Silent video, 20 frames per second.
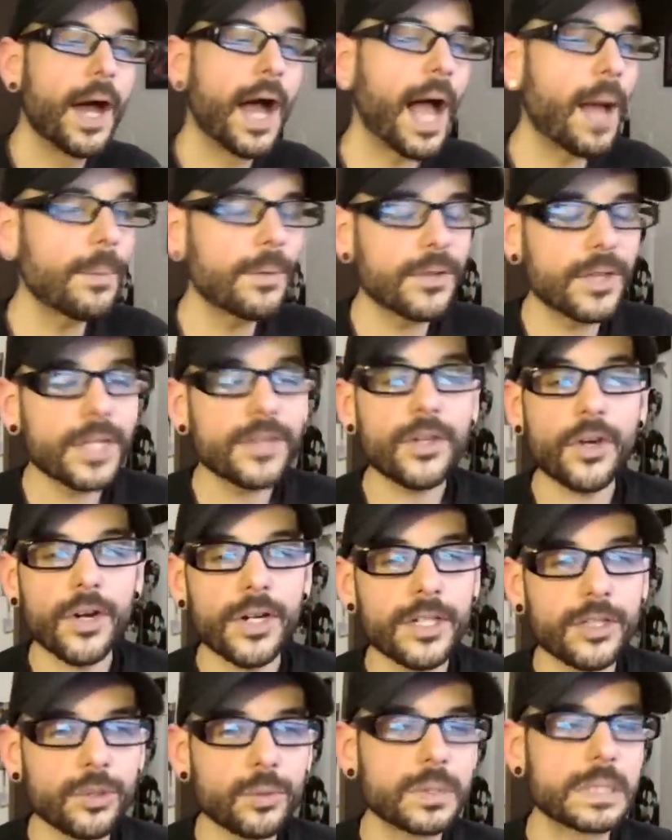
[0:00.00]
I would think they're
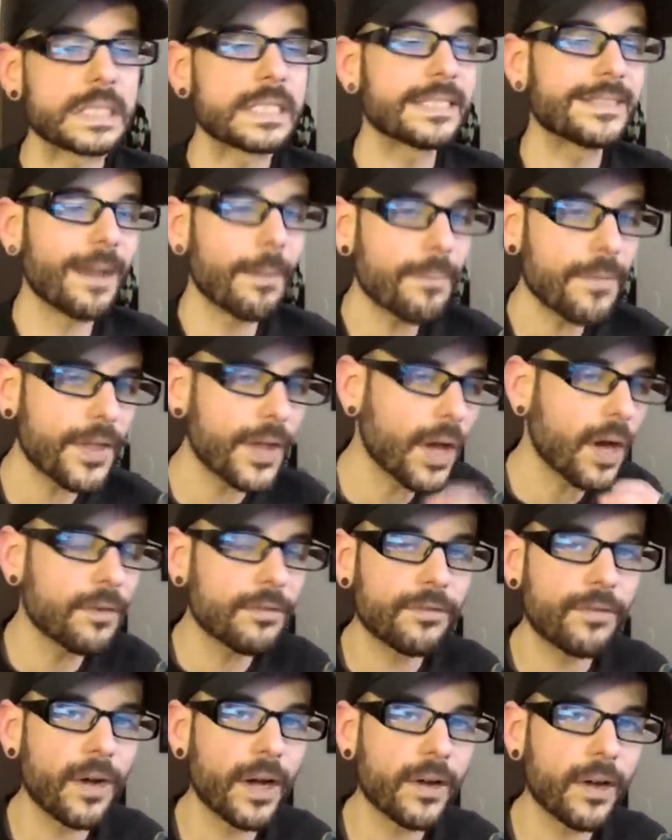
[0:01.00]
going to do something
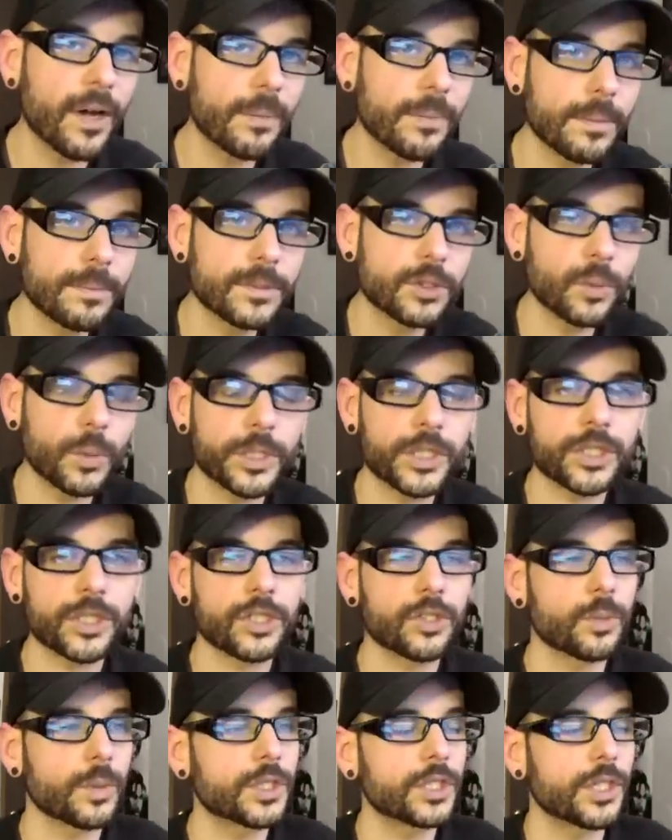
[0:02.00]
on Fire Emblem Switch to
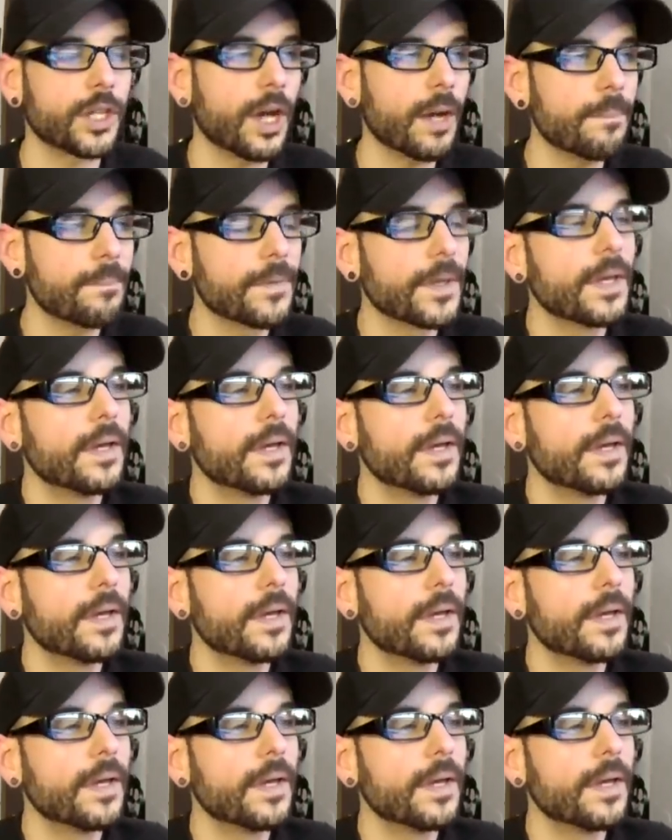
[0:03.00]
switch it up.